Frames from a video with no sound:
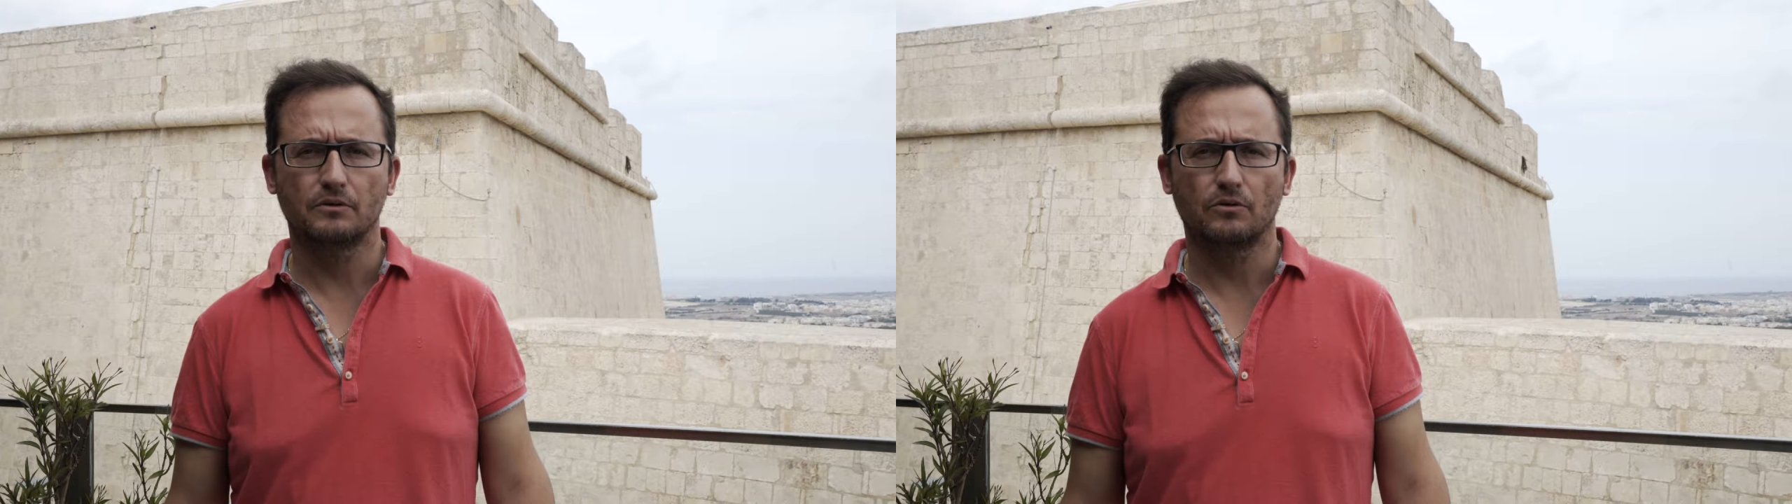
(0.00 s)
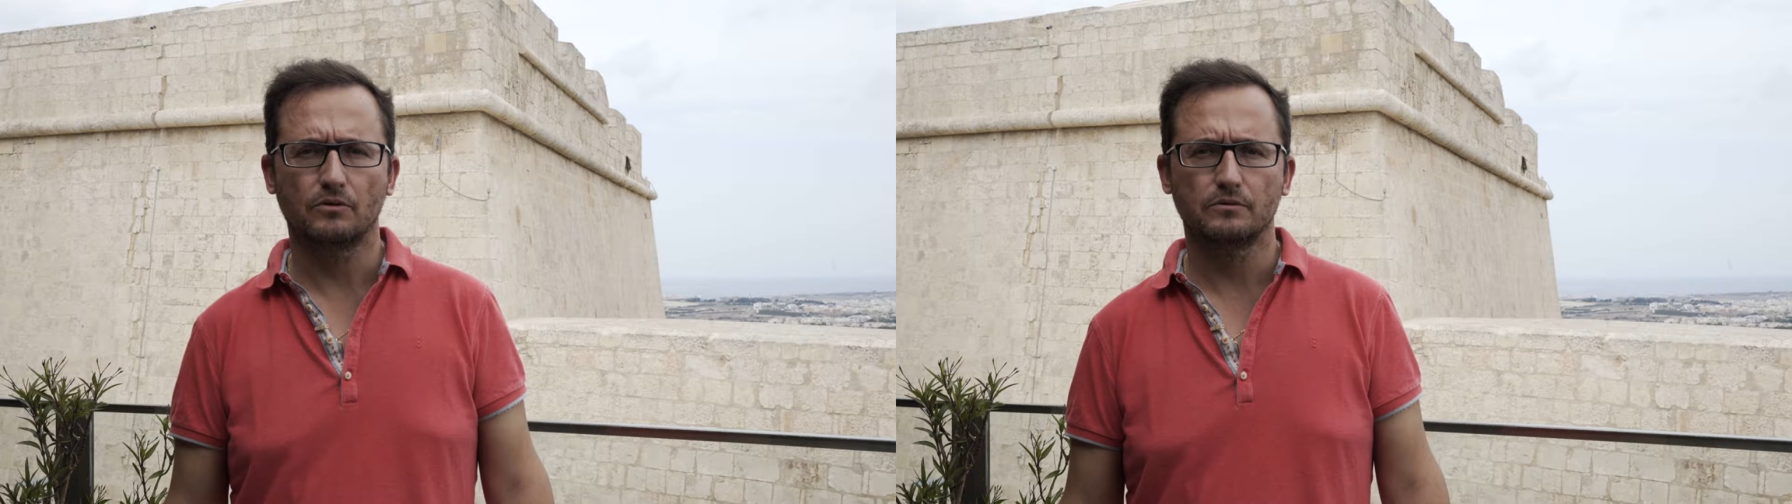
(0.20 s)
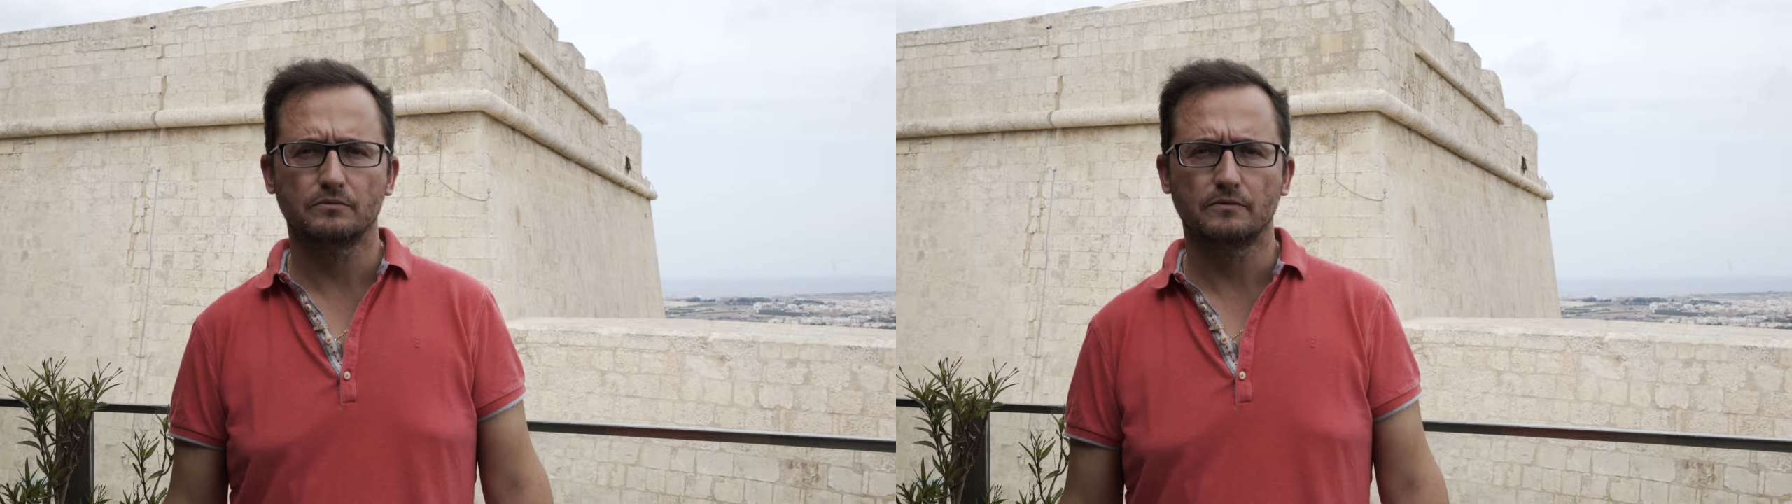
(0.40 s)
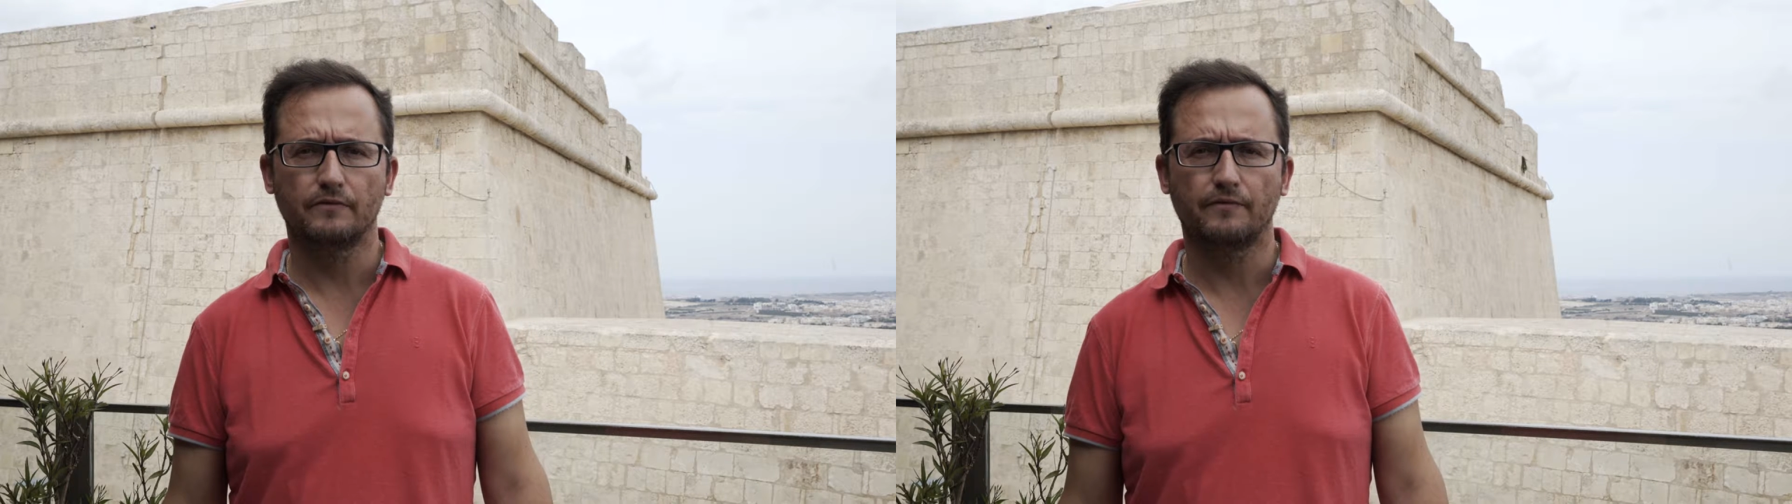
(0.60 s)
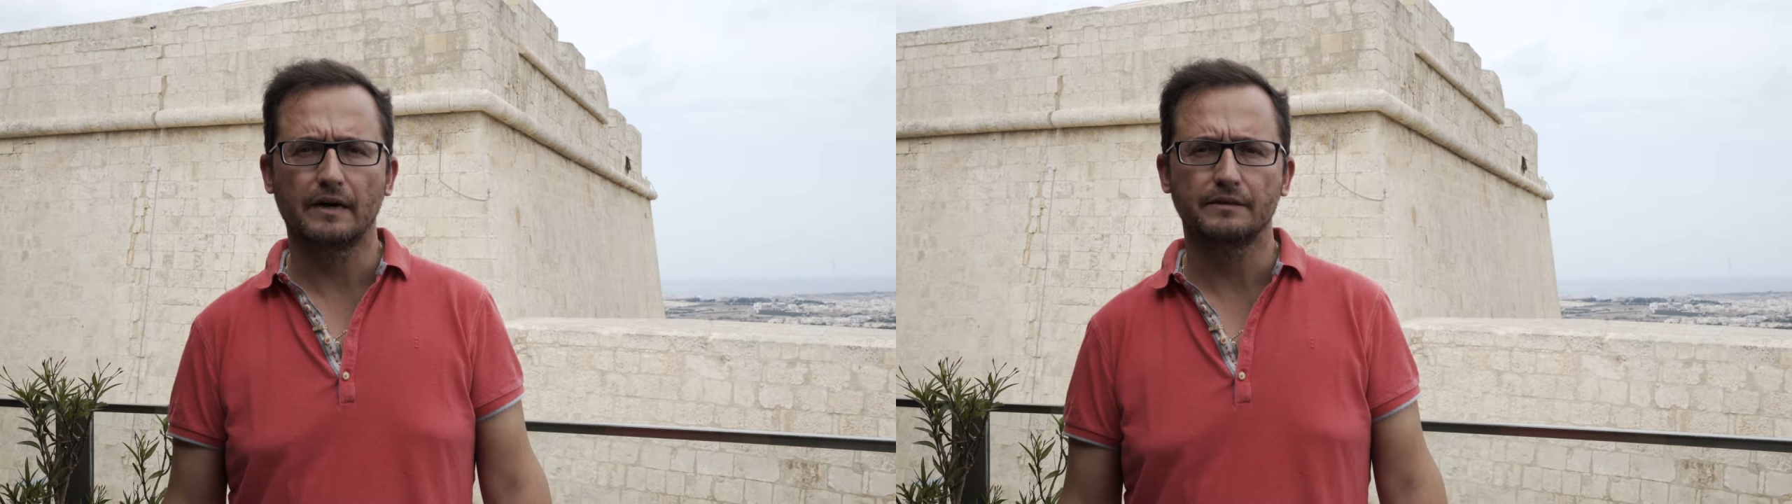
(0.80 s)
on
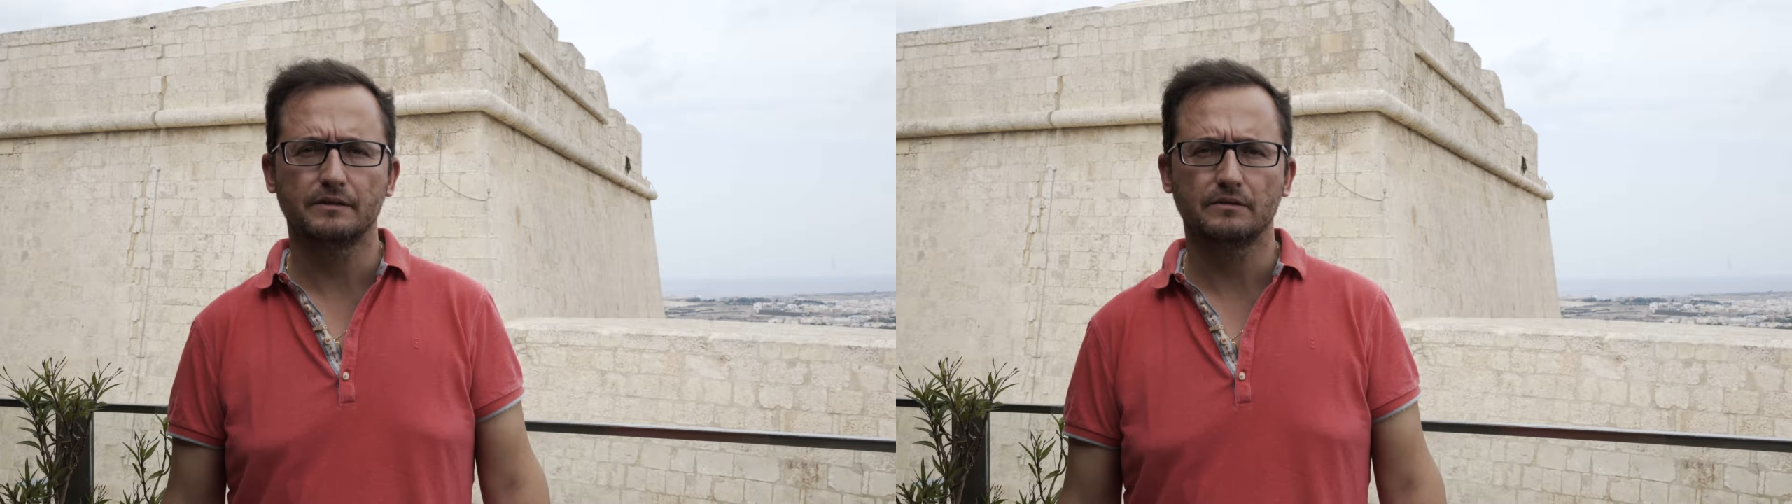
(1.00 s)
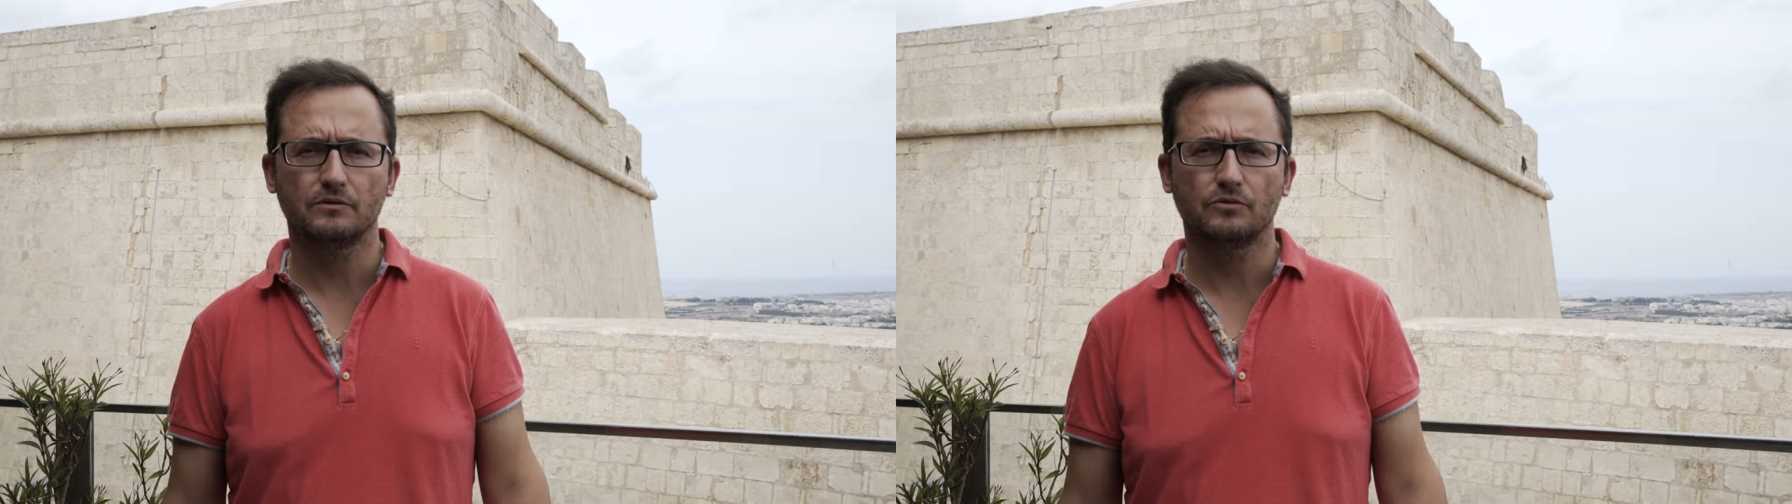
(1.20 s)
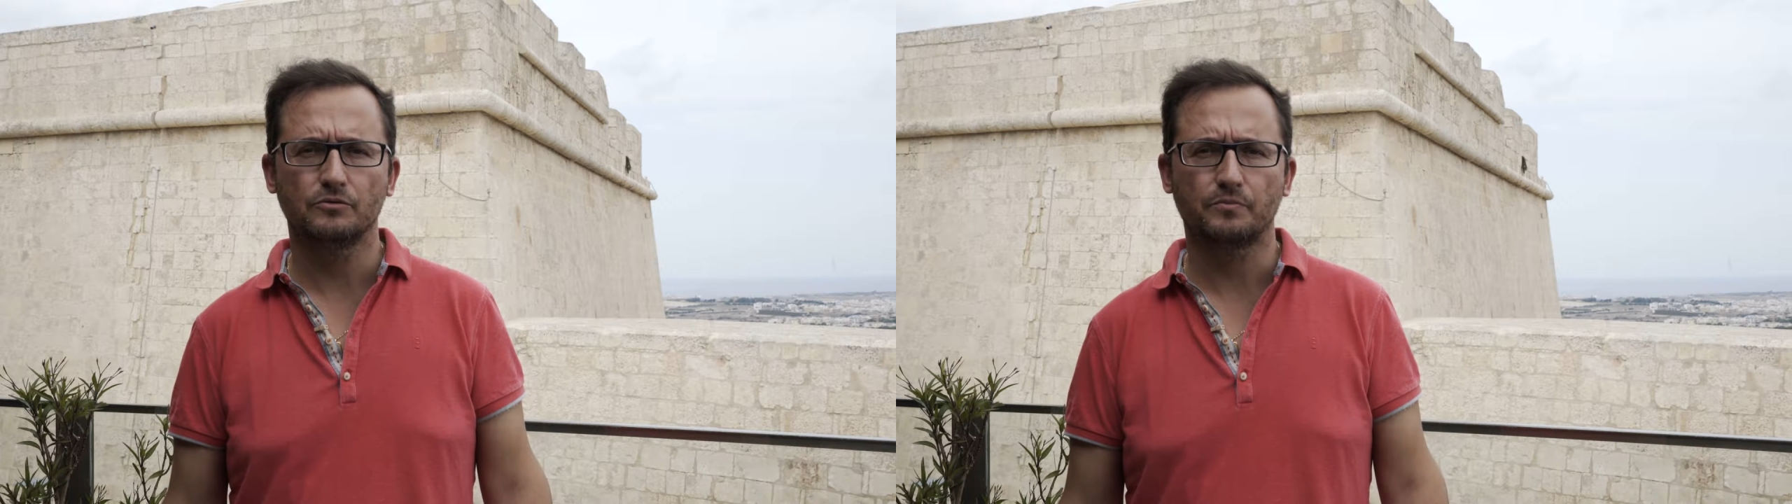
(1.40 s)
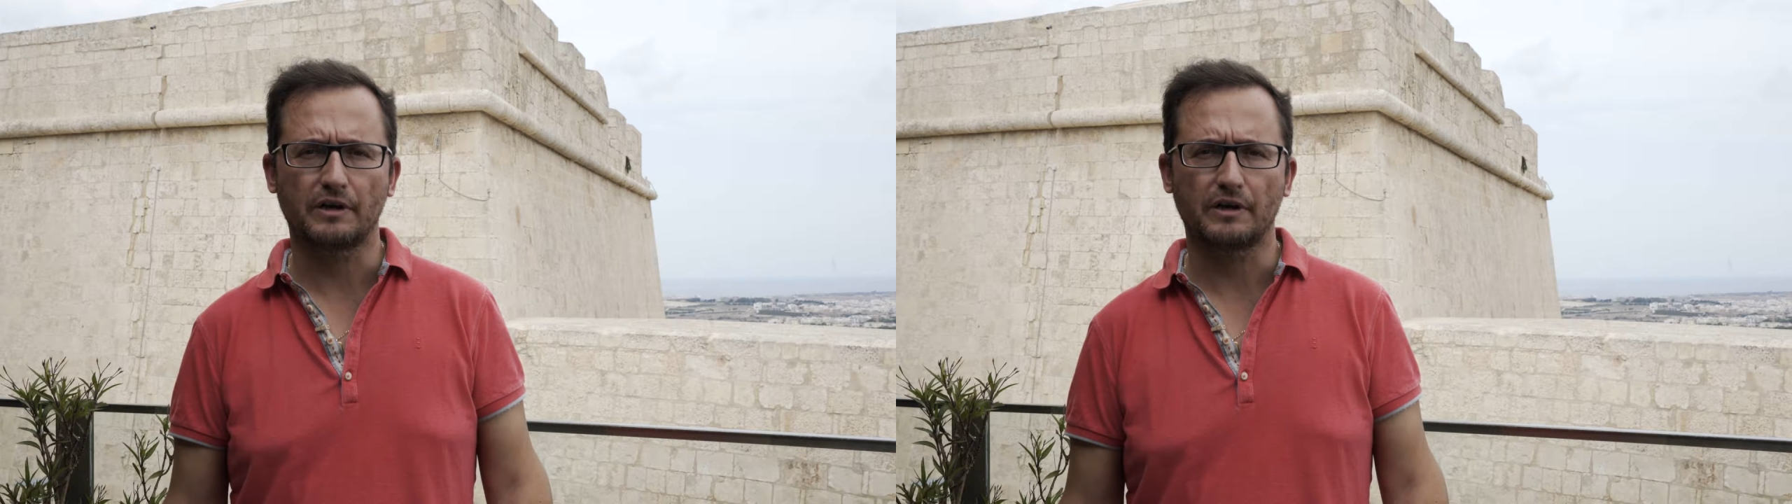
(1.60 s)
finding good